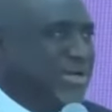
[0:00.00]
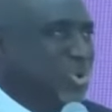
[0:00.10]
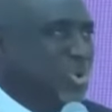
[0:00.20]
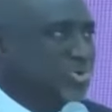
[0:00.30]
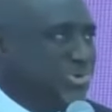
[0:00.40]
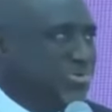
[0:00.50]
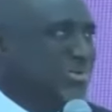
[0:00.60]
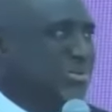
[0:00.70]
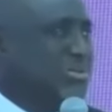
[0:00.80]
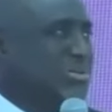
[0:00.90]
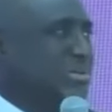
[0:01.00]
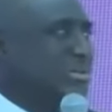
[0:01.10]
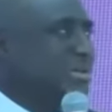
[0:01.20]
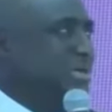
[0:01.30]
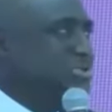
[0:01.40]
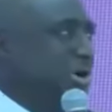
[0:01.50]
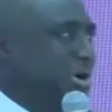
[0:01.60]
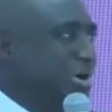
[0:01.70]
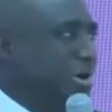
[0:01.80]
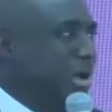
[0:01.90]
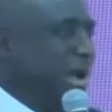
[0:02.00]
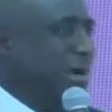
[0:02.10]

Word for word: that oath. It's all